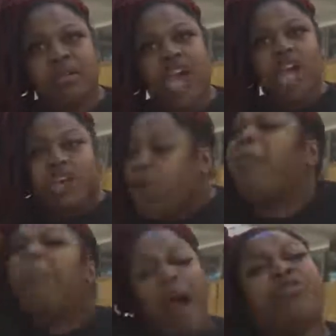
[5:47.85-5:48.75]

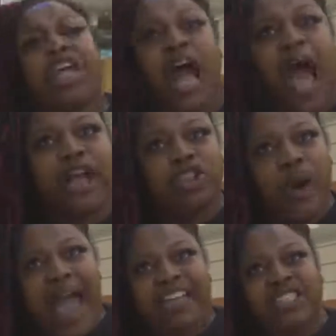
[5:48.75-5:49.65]
You broke the
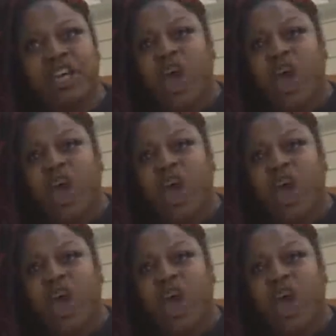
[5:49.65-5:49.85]
contract